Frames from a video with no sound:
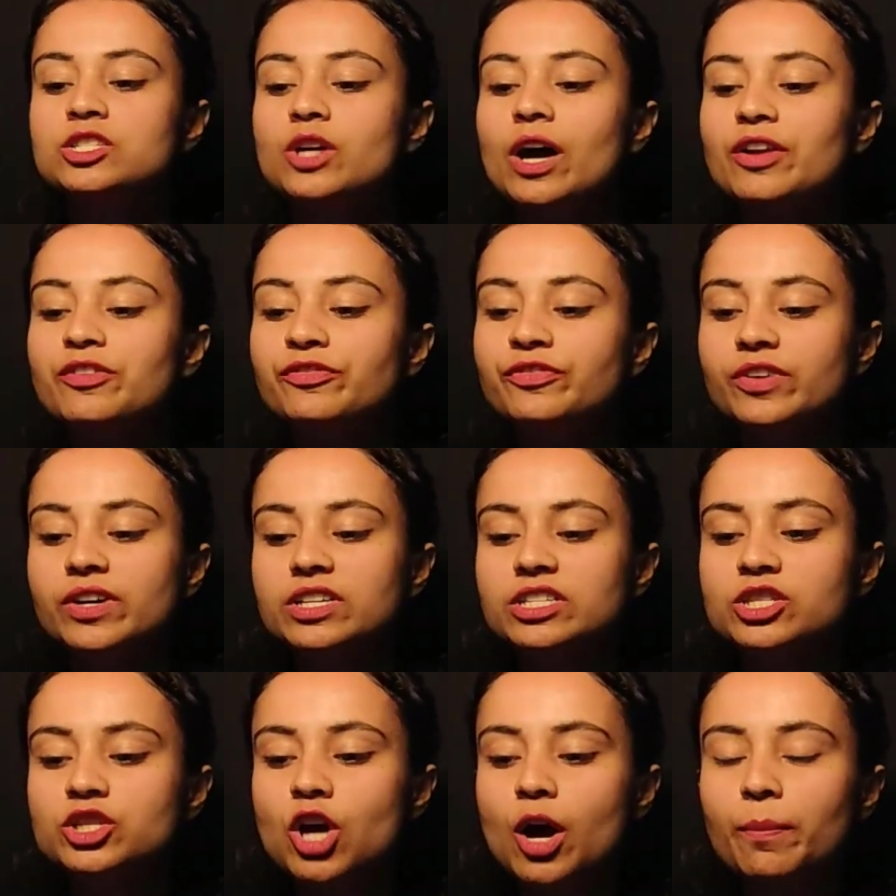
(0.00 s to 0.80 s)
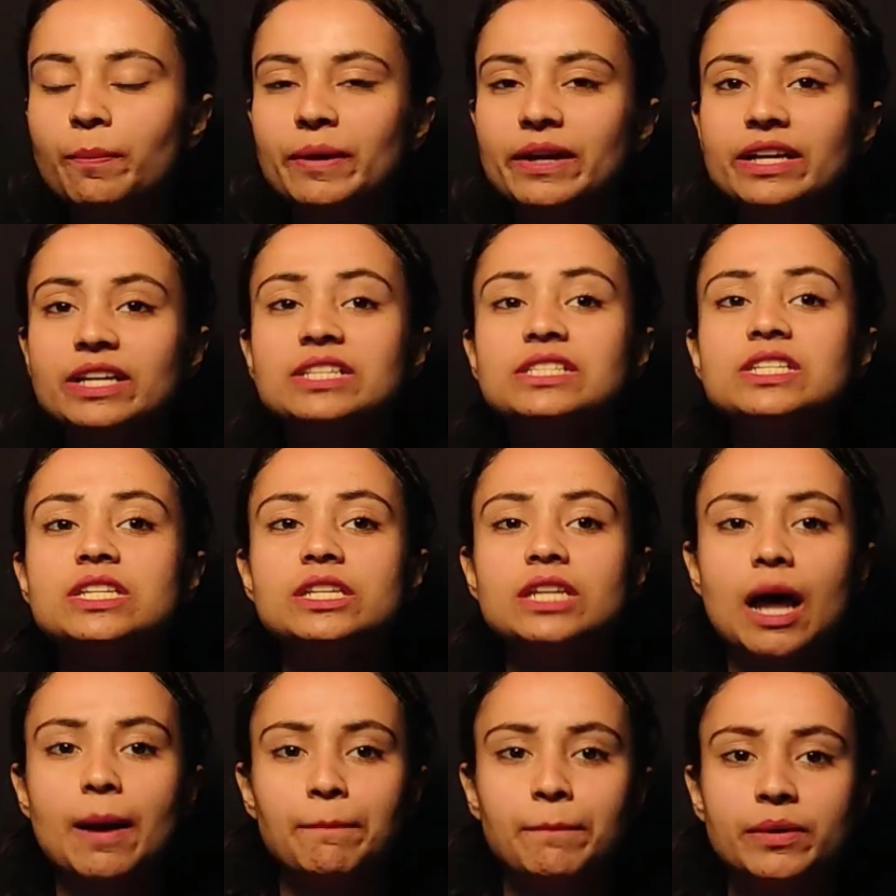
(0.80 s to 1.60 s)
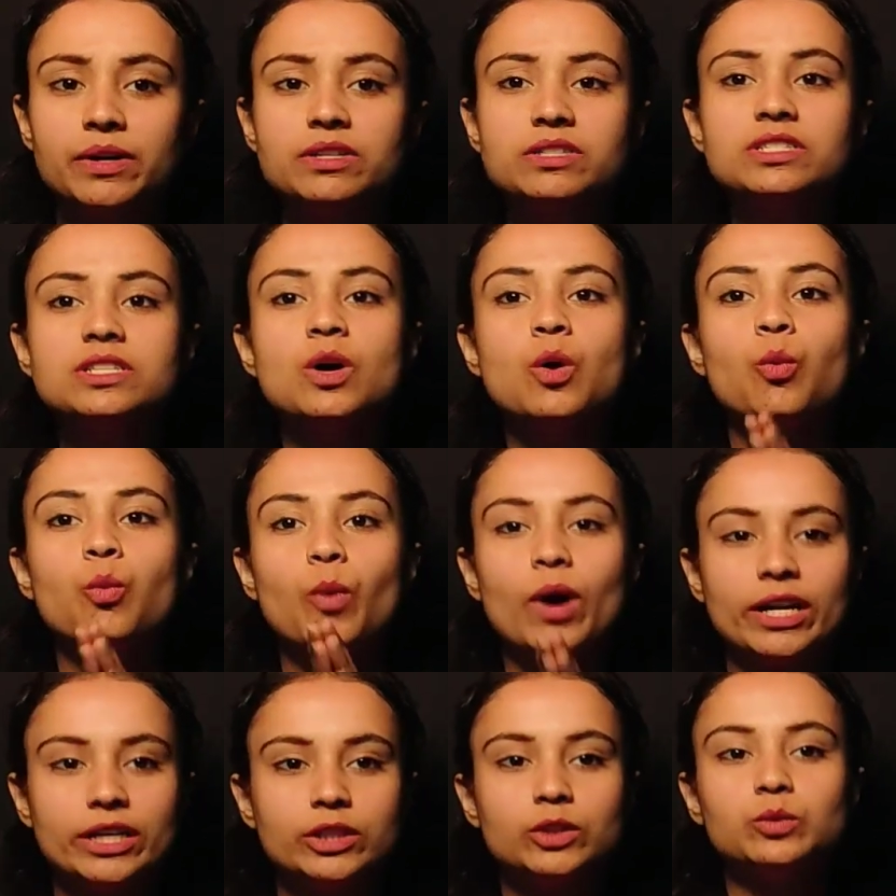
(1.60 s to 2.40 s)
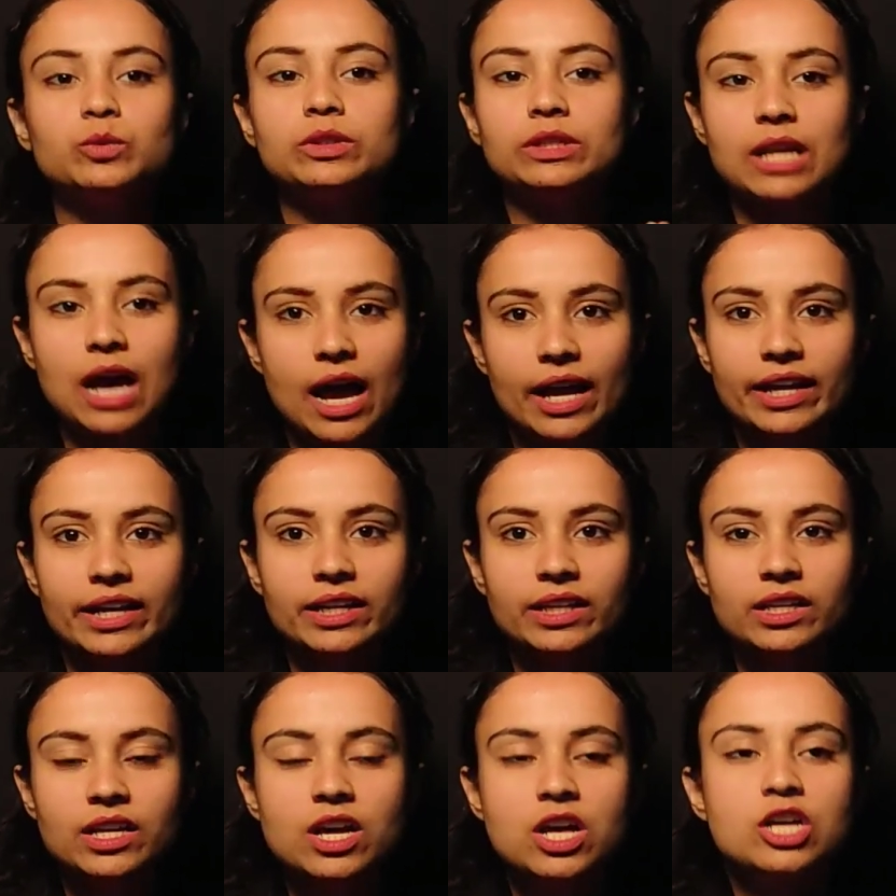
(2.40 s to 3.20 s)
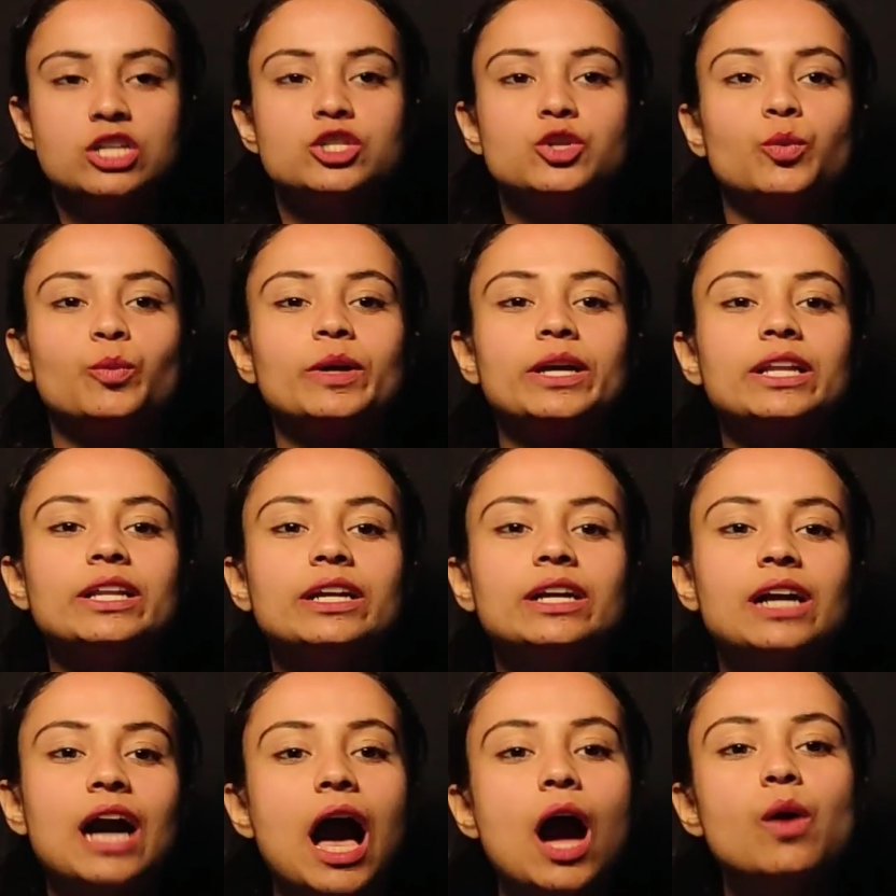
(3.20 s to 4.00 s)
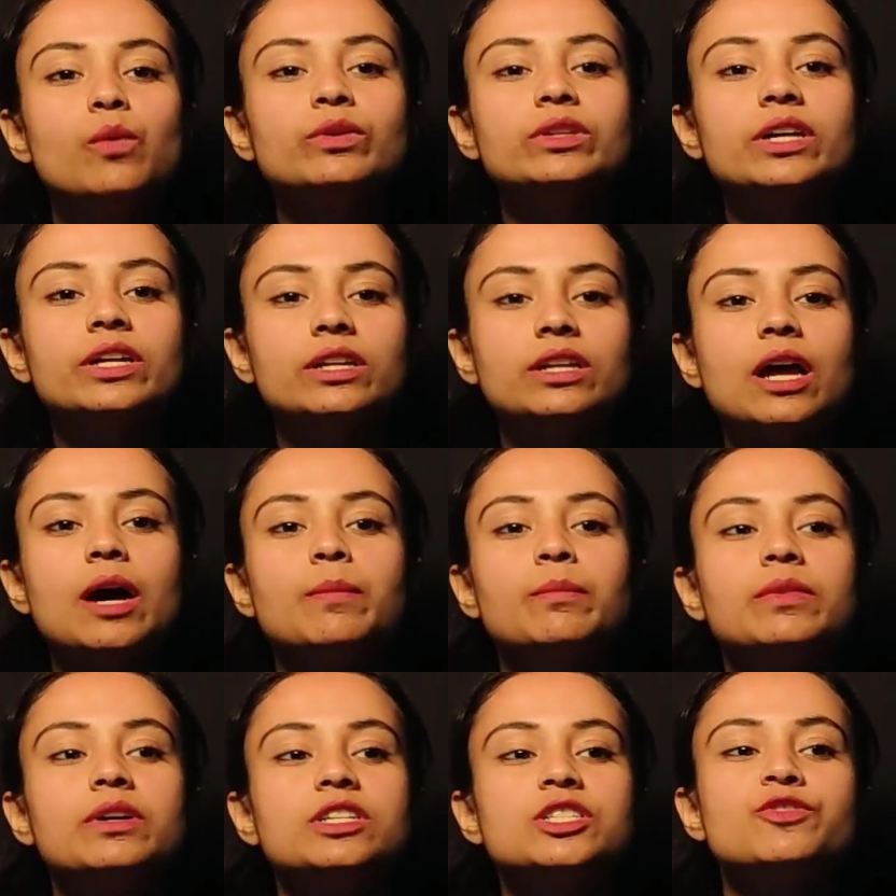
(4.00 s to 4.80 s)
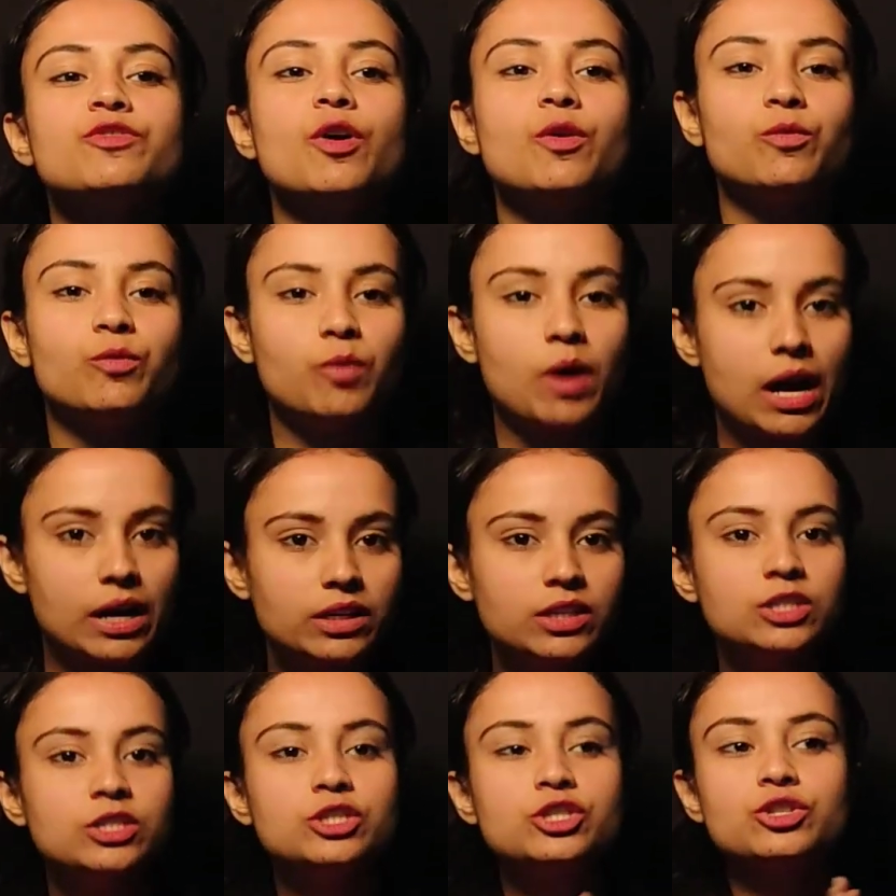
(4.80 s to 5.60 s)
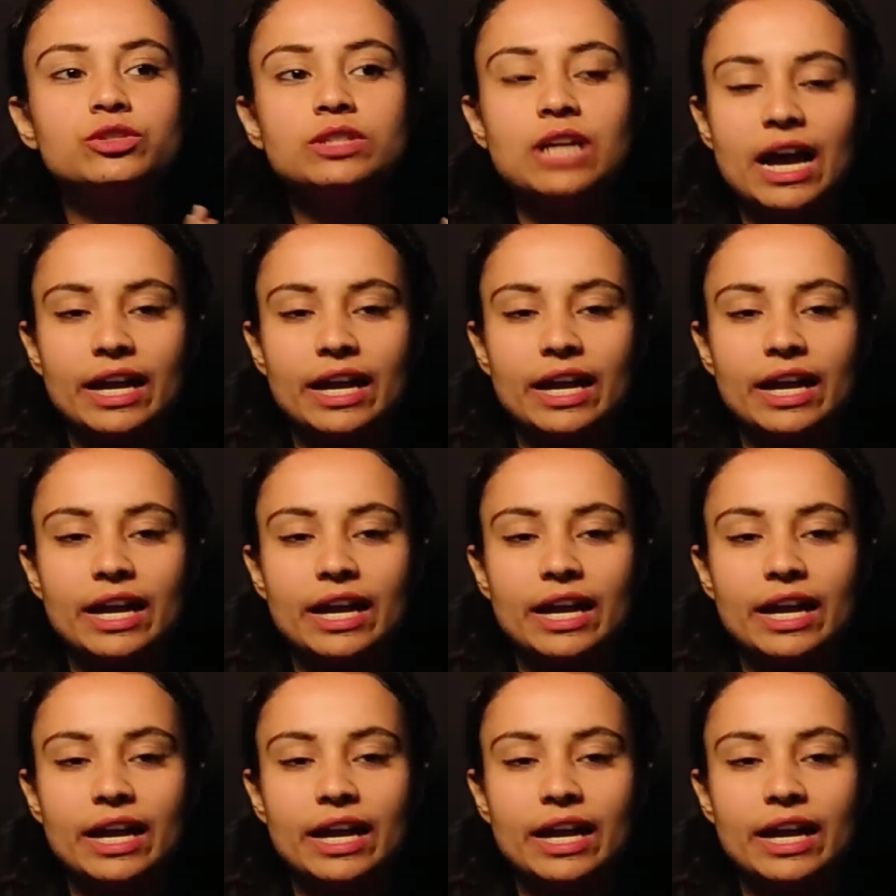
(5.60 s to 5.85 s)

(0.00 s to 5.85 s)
So our first topic is numbers 1 to 9. So we'll count the numbers from 1 to